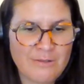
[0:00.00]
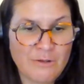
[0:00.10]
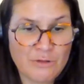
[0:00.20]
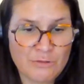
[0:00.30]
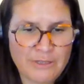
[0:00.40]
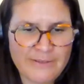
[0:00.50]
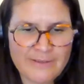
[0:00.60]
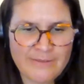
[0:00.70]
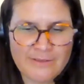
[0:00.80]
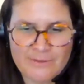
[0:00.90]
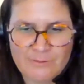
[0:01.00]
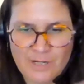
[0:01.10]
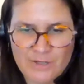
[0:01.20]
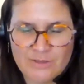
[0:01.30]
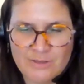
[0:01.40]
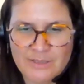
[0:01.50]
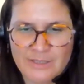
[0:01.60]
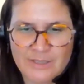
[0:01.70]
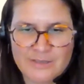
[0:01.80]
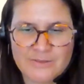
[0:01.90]
agree that here
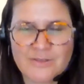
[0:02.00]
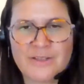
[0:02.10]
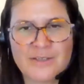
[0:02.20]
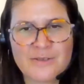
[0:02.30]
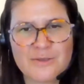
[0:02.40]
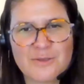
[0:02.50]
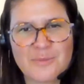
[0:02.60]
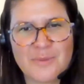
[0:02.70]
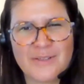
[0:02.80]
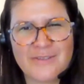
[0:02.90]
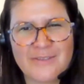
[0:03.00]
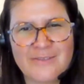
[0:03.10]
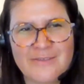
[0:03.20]
rationality has nothing to do but